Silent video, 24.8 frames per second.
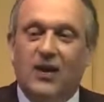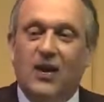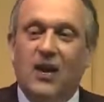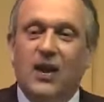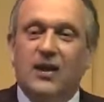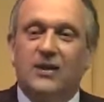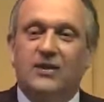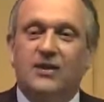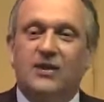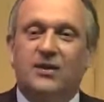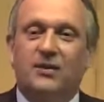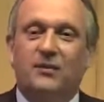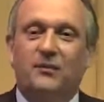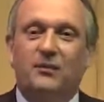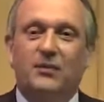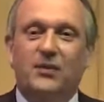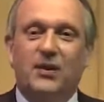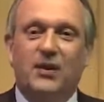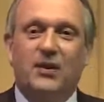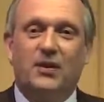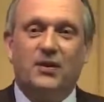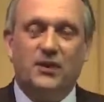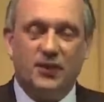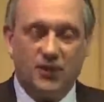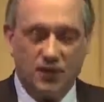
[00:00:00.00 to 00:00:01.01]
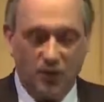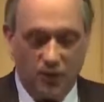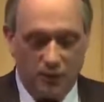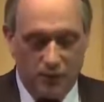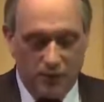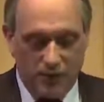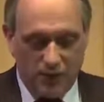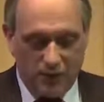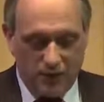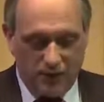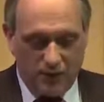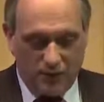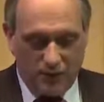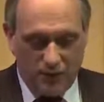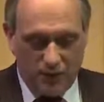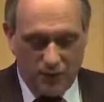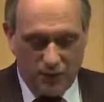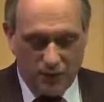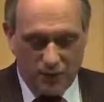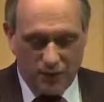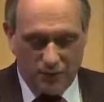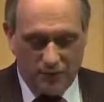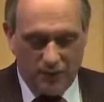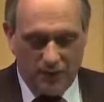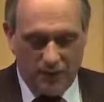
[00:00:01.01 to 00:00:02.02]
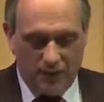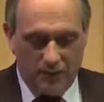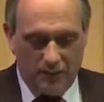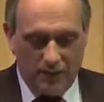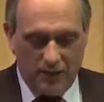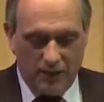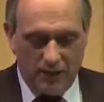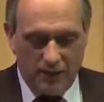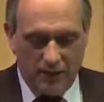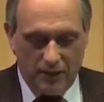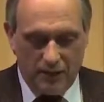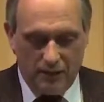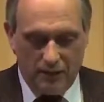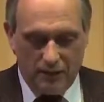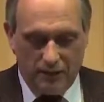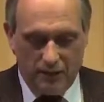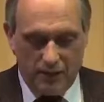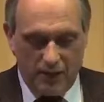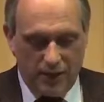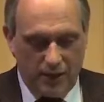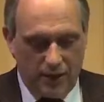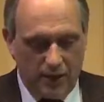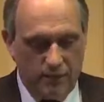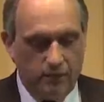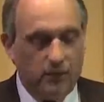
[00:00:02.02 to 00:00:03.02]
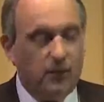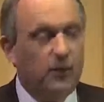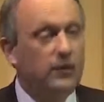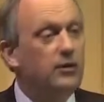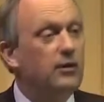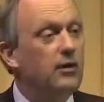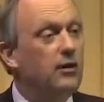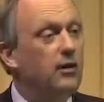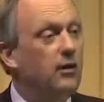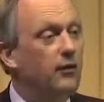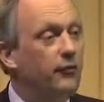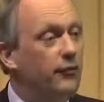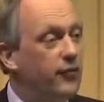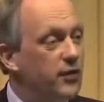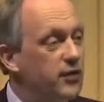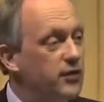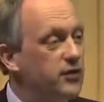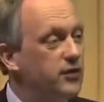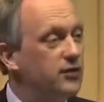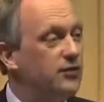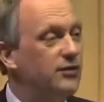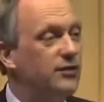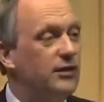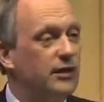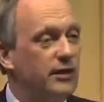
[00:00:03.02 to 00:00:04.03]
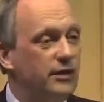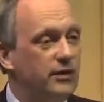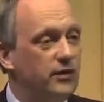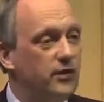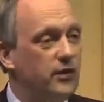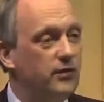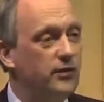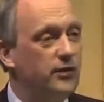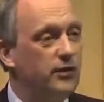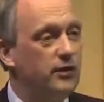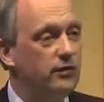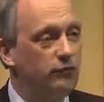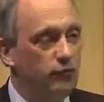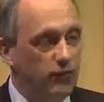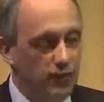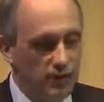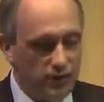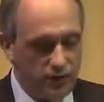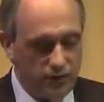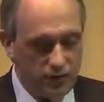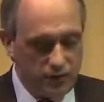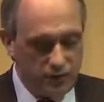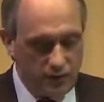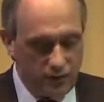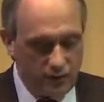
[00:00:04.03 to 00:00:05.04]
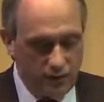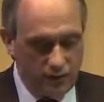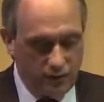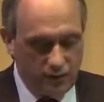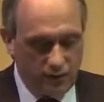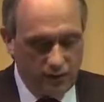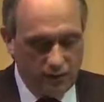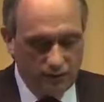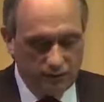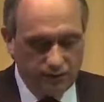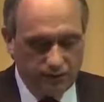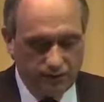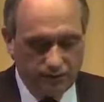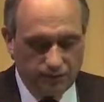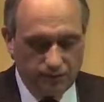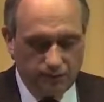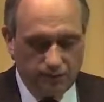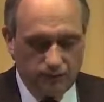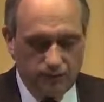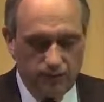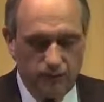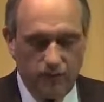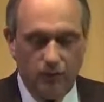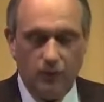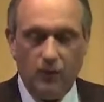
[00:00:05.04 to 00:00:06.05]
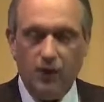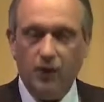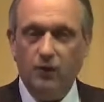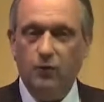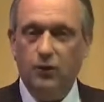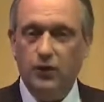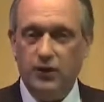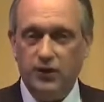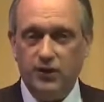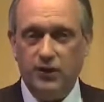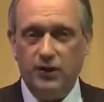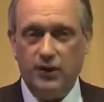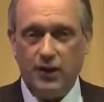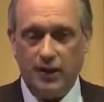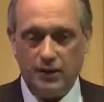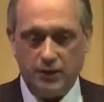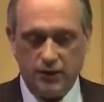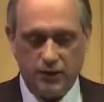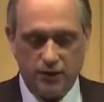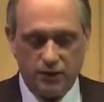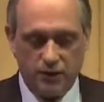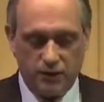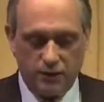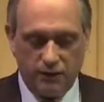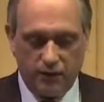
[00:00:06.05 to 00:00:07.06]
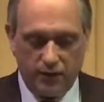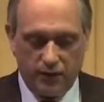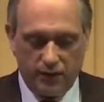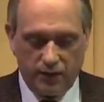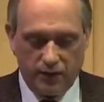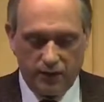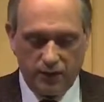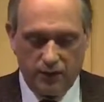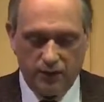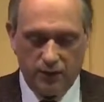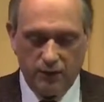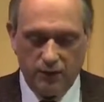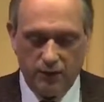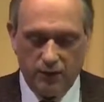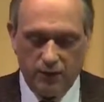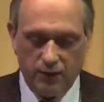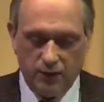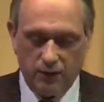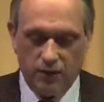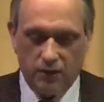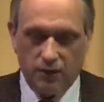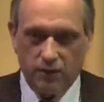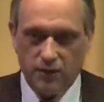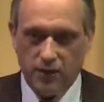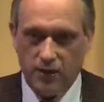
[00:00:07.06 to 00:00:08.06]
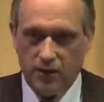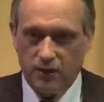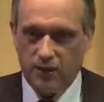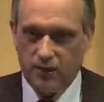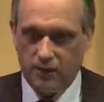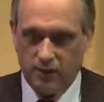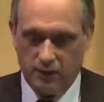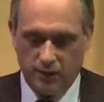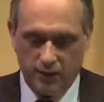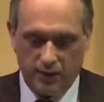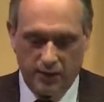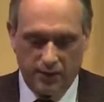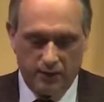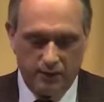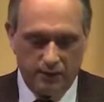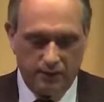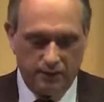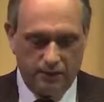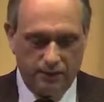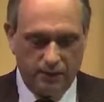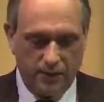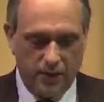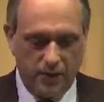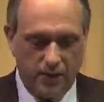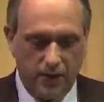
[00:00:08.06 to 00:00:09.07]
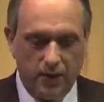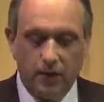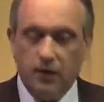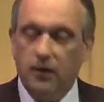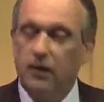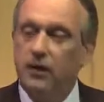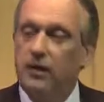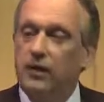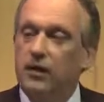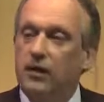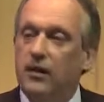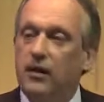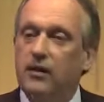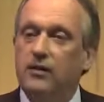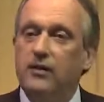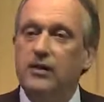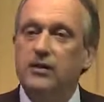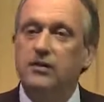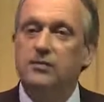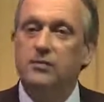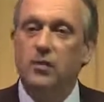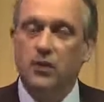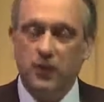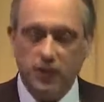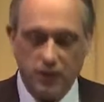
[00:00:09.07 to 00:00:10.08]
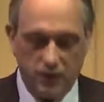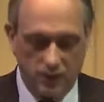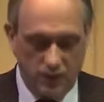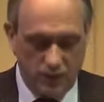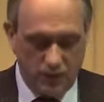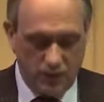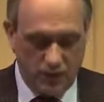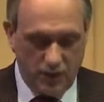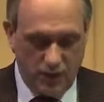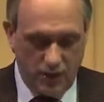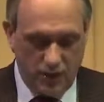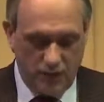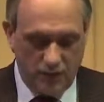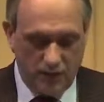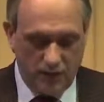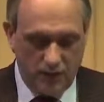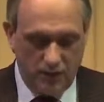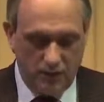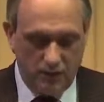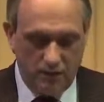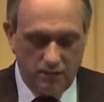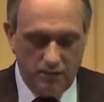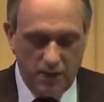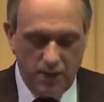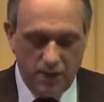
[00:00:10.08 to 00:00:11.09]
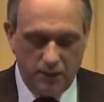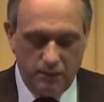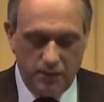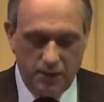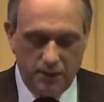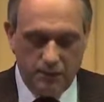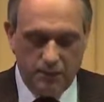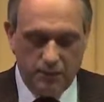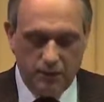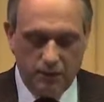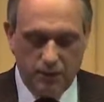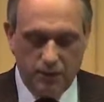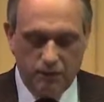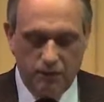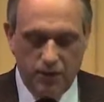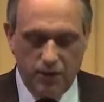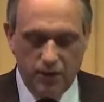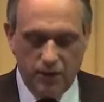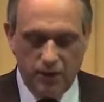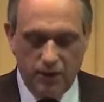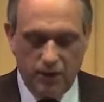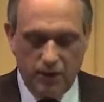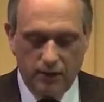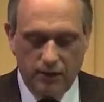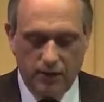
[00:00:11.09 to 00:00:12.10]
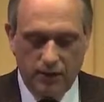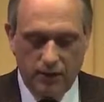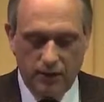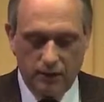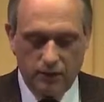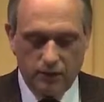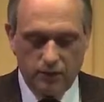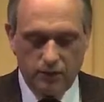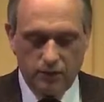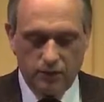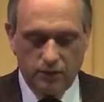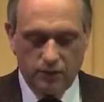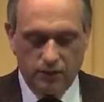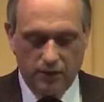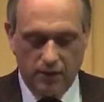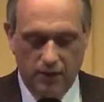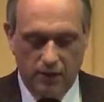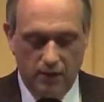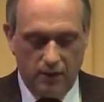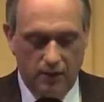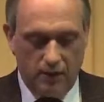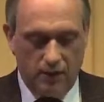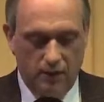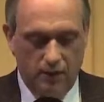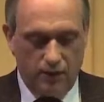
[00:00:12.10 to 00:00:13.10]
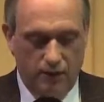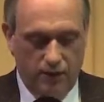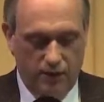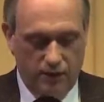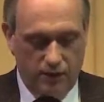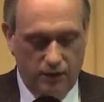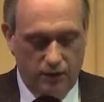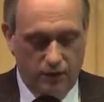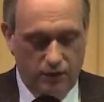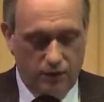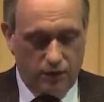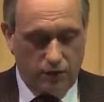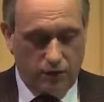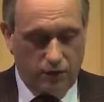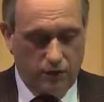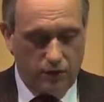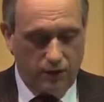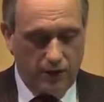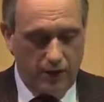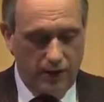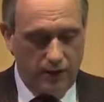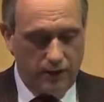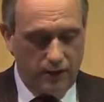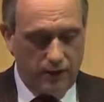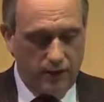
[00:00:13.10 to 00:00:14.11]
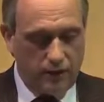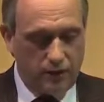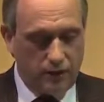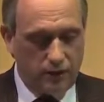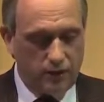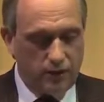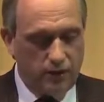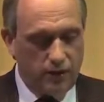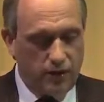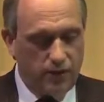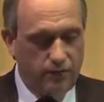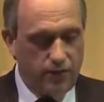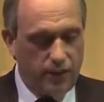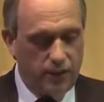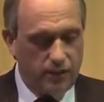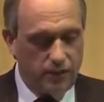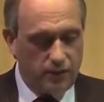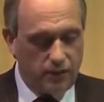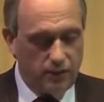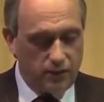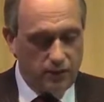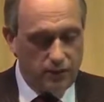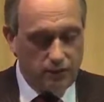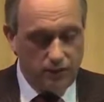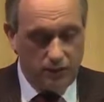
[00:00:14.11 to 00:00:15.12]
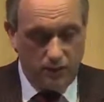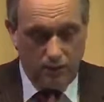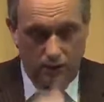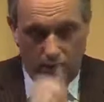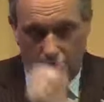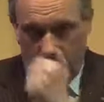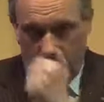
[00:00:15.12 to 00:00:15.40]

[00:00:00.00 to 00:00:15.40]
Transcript: Later, under communist rule, Albania became an official non-religious country, which still has its effects on modern society in Albania. In this modern society, many people will rather adhere to what Vaso Shkodrani called Albanianism.